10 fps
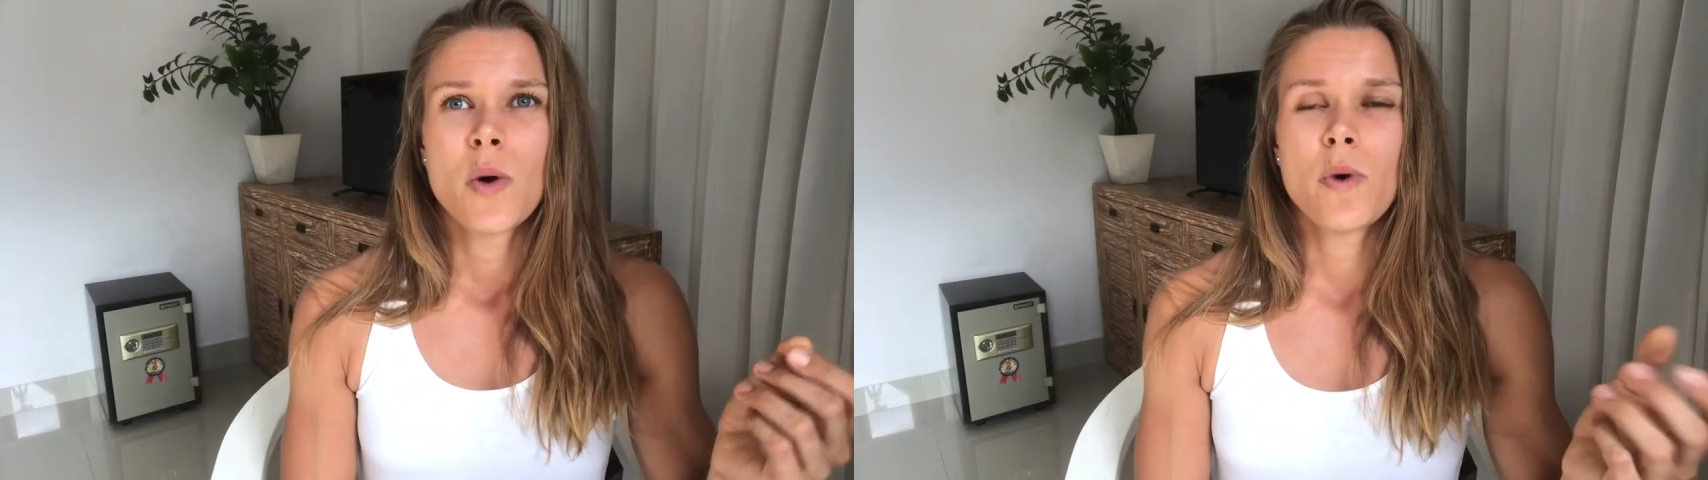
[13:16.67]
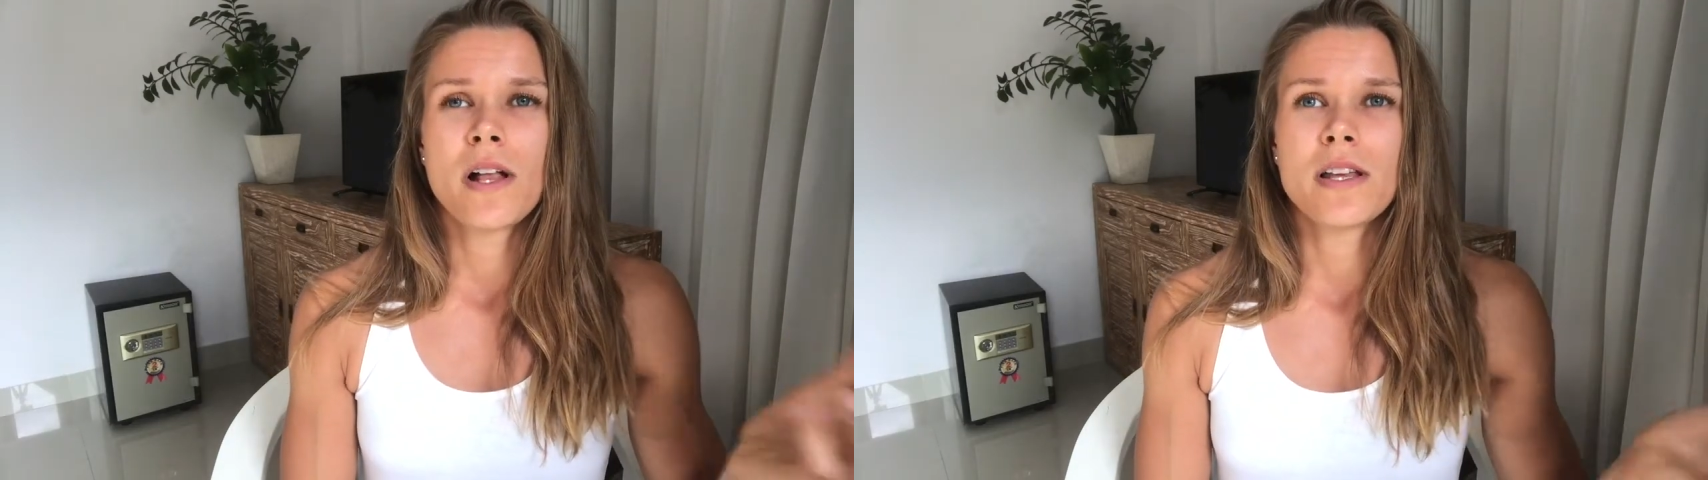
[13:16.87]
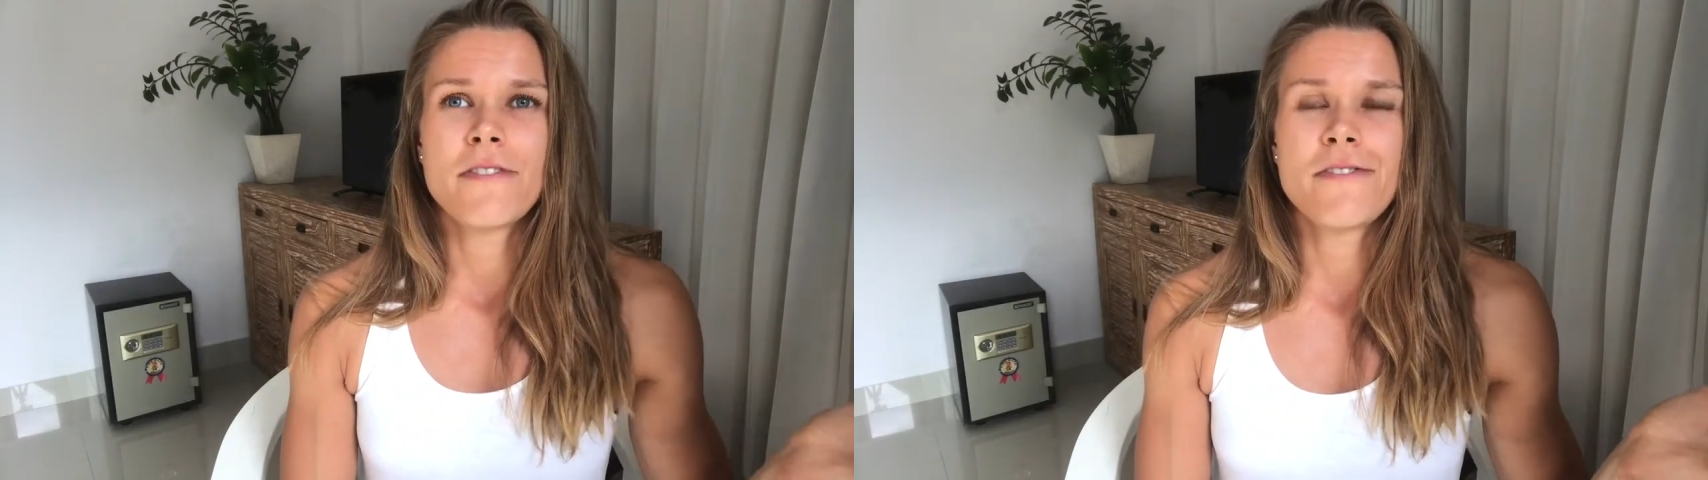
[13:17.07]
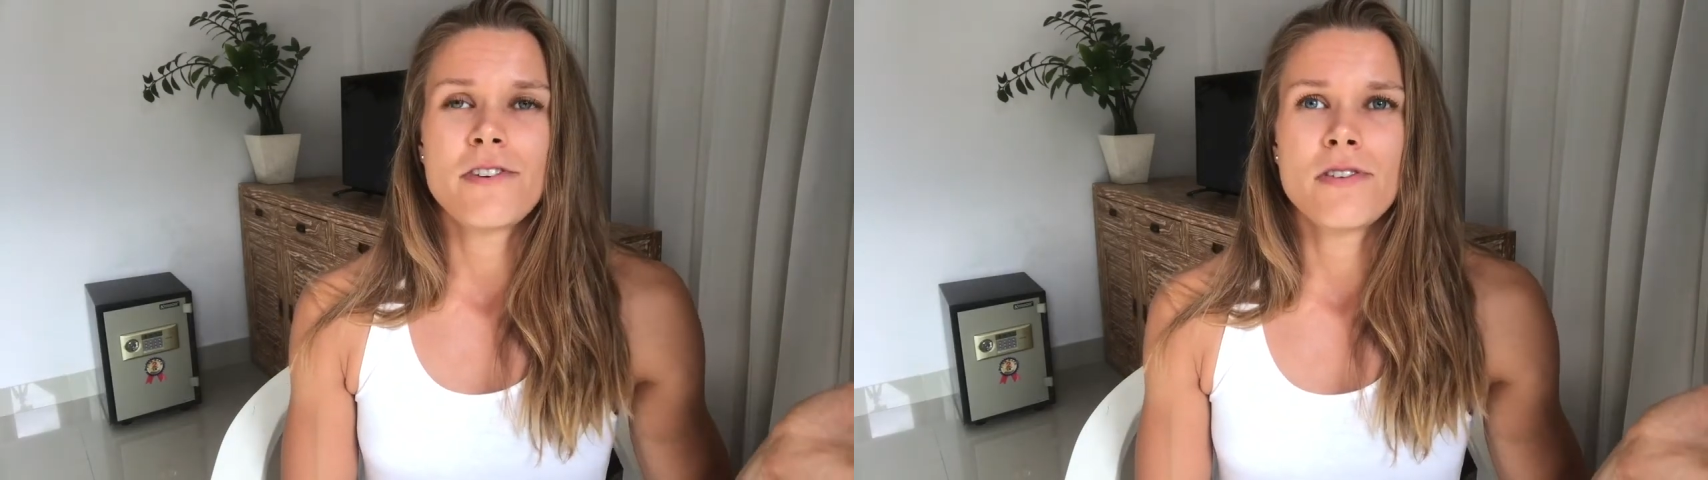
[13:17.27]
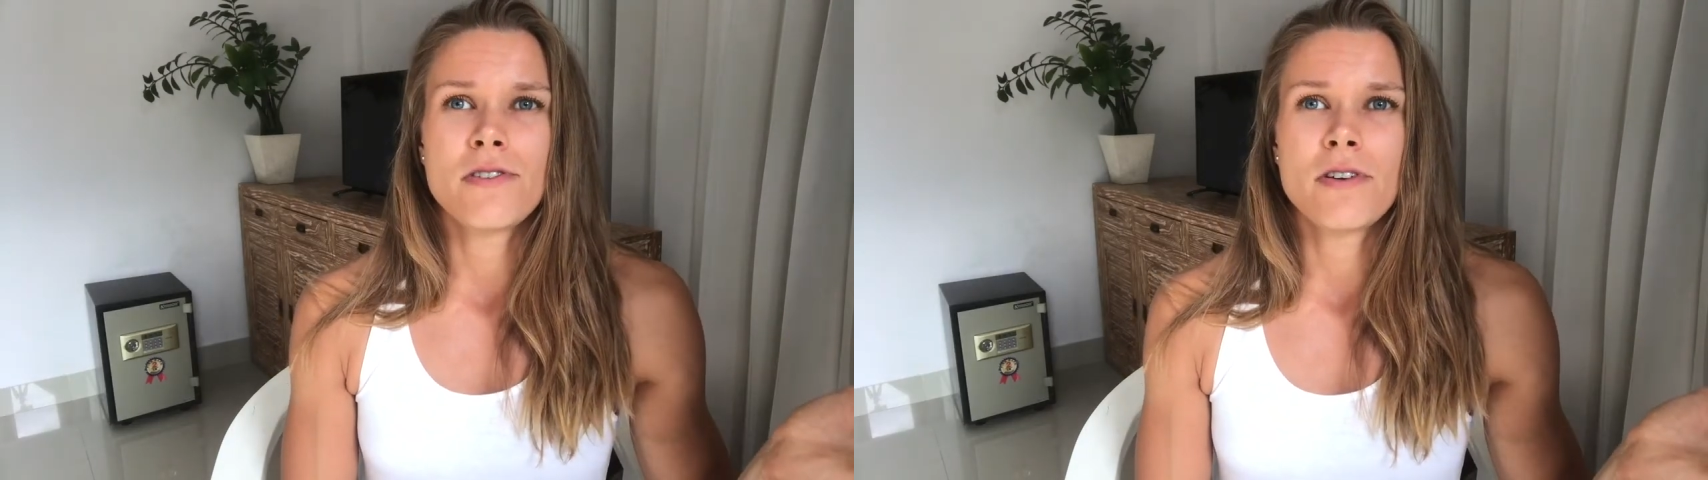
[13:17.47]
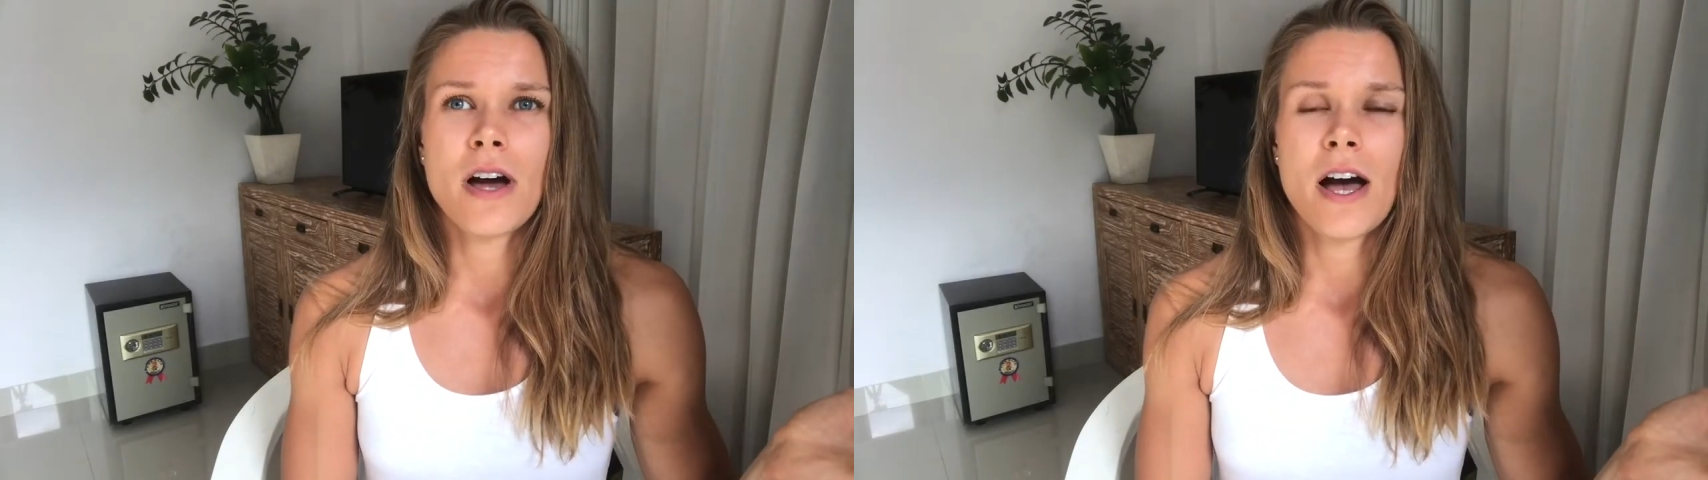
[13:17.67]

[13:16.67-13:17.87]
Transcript: well, if you